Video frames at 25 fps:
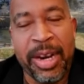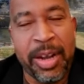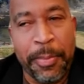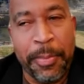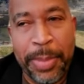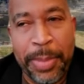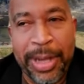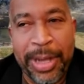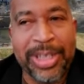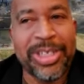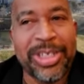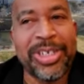
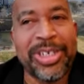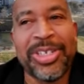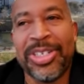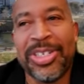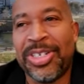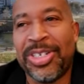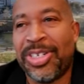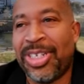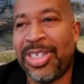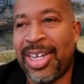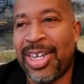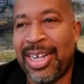
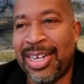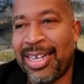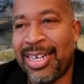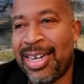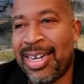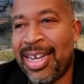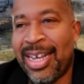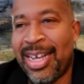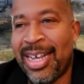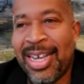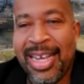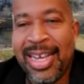pictures and
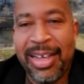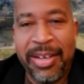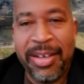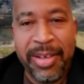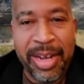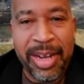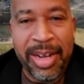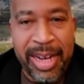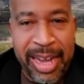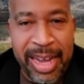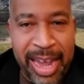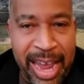
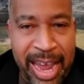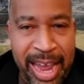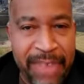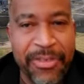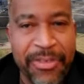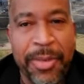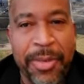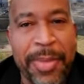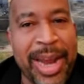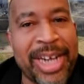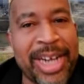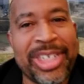
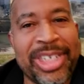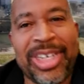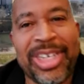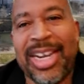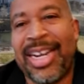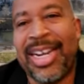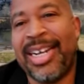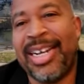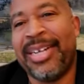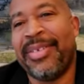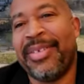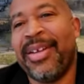
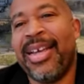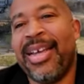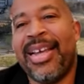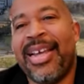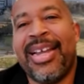information,